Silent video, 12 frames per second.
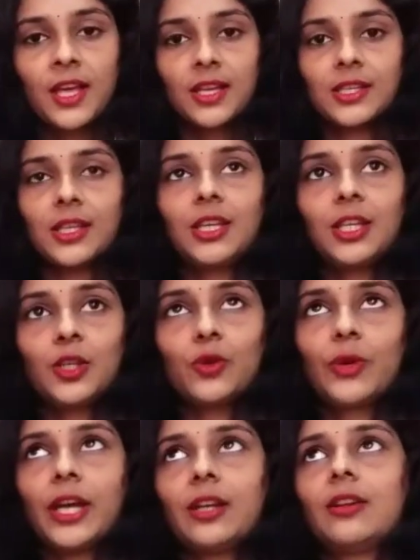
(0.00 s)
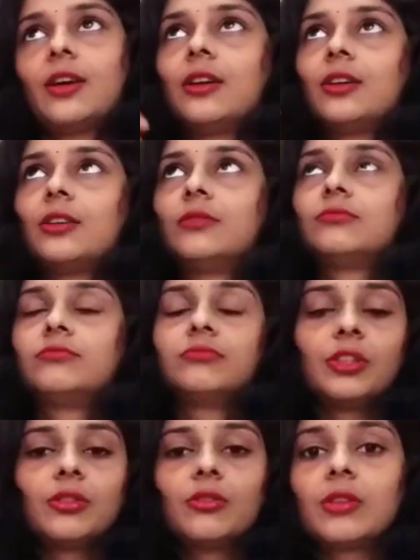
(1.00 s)
See, you can,
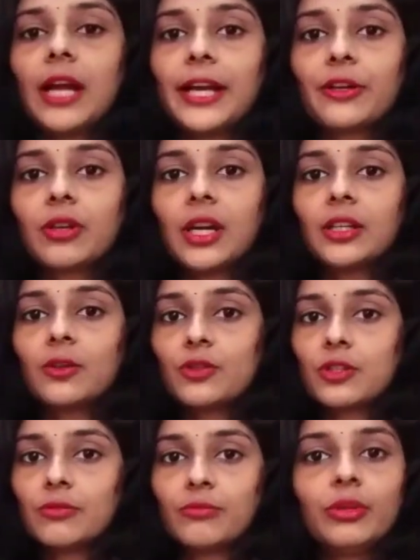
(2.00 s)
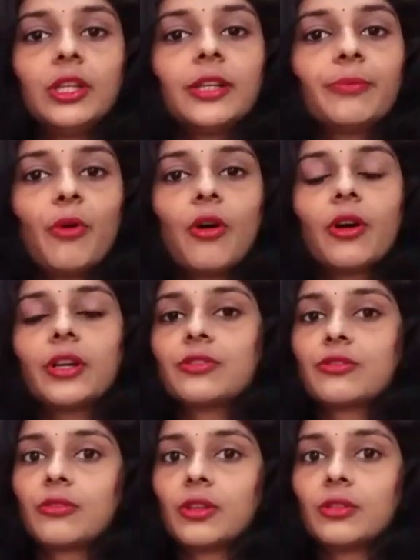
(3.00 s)
write your running notes in bullet
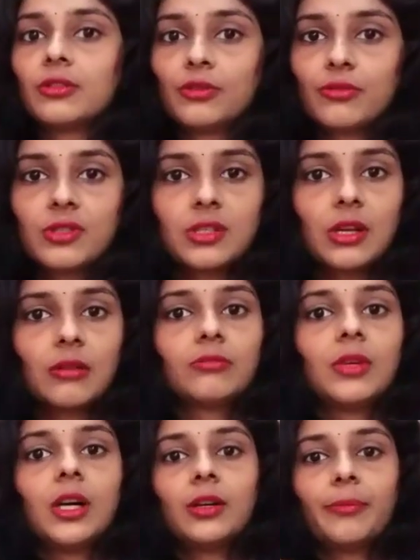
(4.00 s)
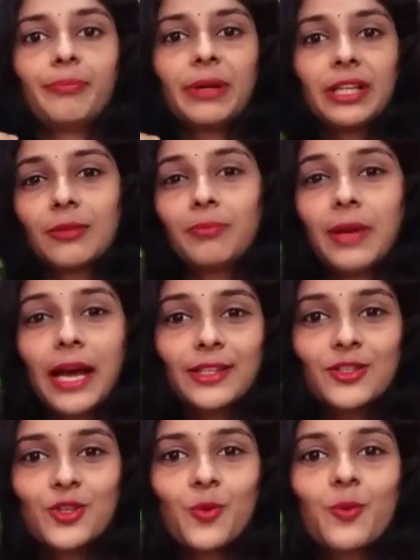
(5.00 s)
points. You can use some pickup
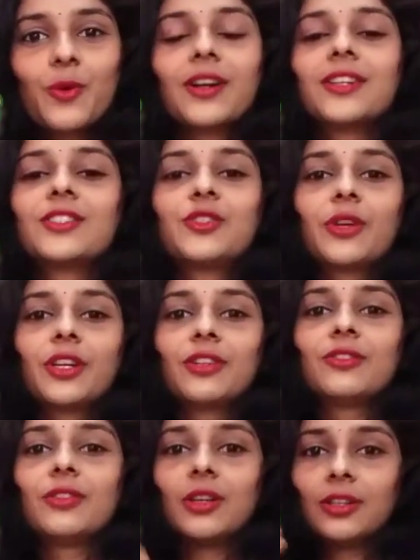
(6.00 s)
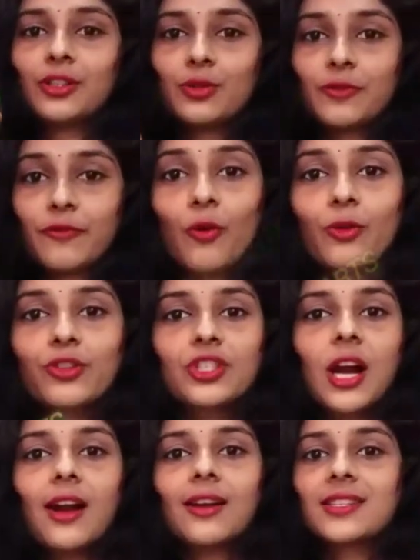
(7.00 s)
lines of words. You can use flow
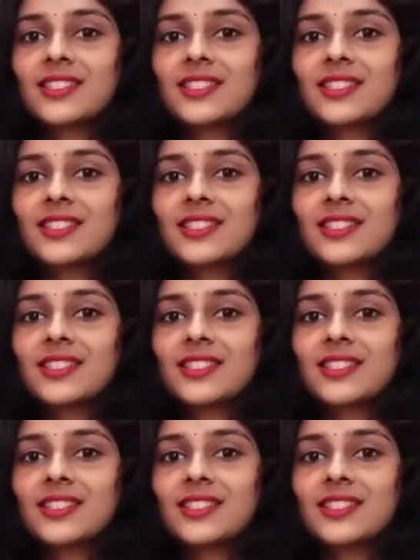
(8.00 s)
charts,